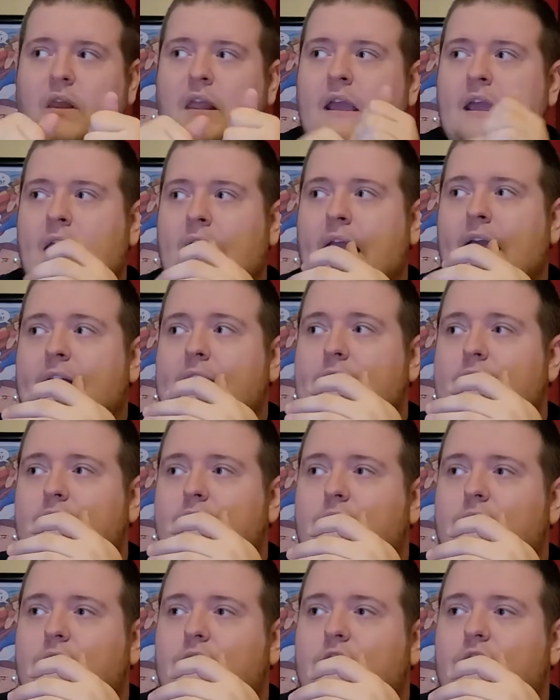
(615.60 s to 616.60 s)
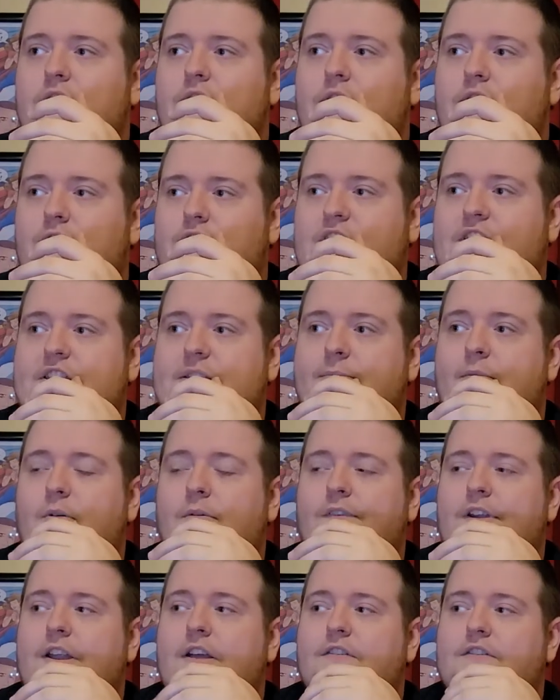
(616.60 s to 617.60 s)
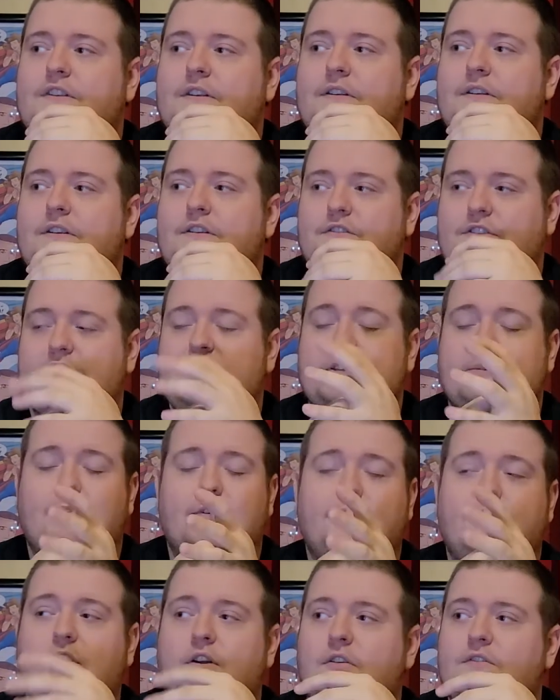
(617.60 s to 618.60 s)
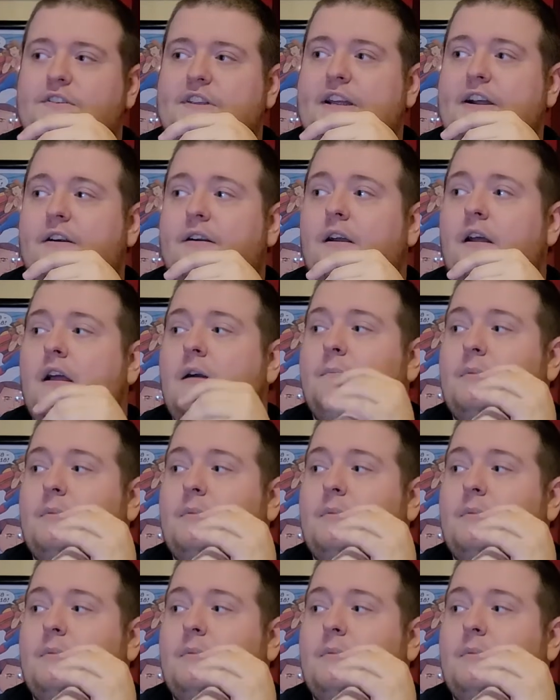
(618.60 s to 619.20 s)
and you'll see some more videos, you'll see some more photos there.